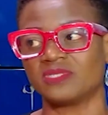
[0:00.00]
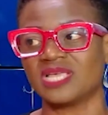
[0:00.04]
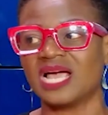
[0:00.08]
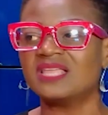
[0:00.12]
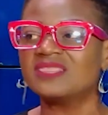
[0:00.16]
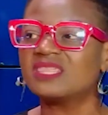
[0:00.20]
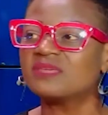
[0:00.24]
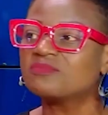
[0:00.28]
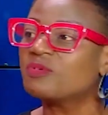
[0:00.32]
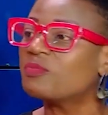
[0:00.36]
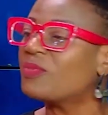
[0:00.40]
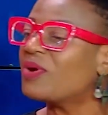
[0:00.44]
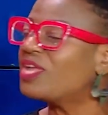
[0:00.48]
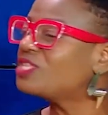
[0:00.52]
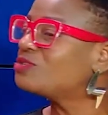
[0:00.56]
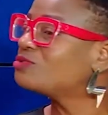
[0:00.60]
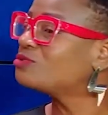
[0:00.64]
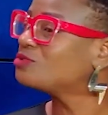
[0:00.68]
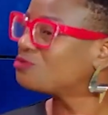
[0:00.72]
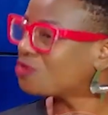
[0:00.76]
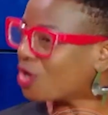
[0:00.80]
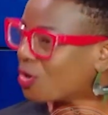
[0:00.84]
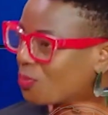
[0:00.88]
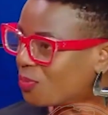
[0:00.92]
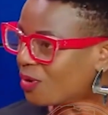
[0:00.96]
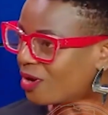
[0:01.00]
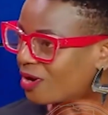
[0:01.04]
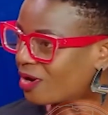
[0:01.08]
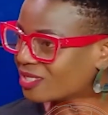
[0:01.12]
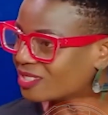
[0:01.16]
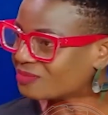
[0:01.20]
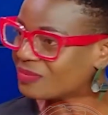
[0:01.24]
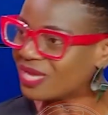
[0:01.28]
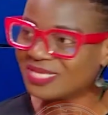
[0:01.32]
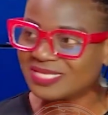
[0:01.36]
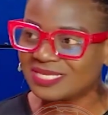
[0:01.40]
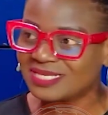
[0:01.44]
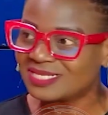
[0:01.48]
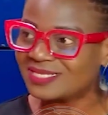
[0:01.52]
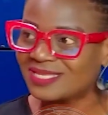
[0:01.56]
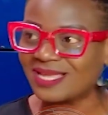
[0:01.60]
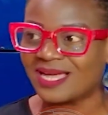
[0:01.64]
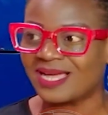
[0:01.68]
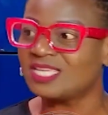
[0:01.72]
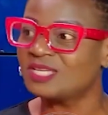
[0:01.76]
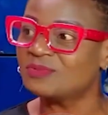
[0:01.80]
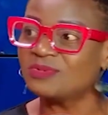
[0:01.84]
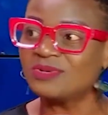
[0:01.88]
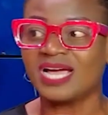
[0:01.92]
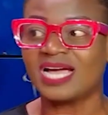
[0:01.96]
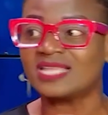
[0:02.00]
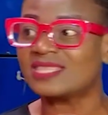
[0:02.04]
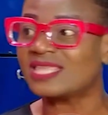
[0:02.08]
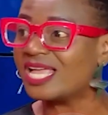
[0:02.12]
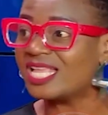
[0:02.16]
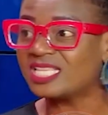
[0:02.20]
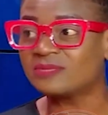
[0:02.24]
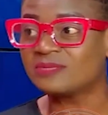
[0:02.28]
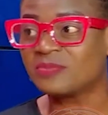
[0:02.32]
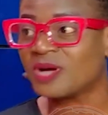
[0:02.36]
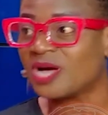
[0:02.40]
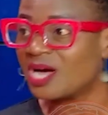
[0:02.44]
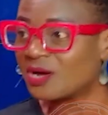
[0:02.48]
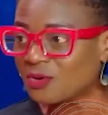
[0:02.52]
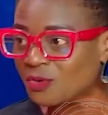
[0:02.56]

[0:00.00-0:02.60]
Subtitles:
And the moment you drop out, my sister, you will gather it back.